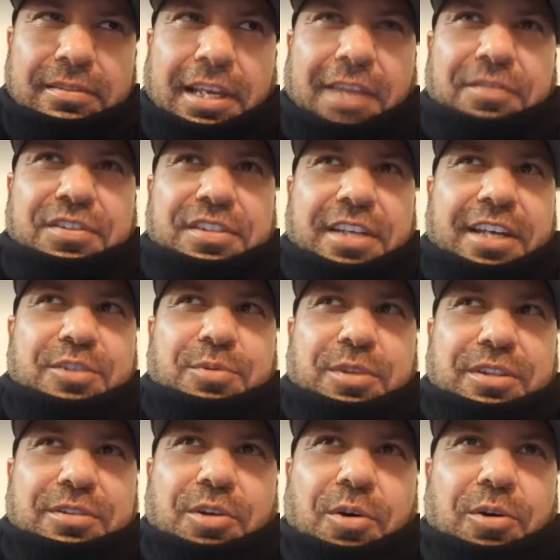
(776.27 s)
have sex
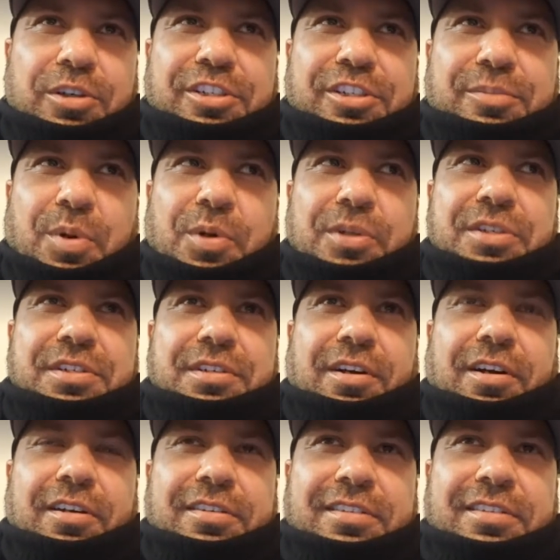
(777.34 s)
with gorgeous porn stars.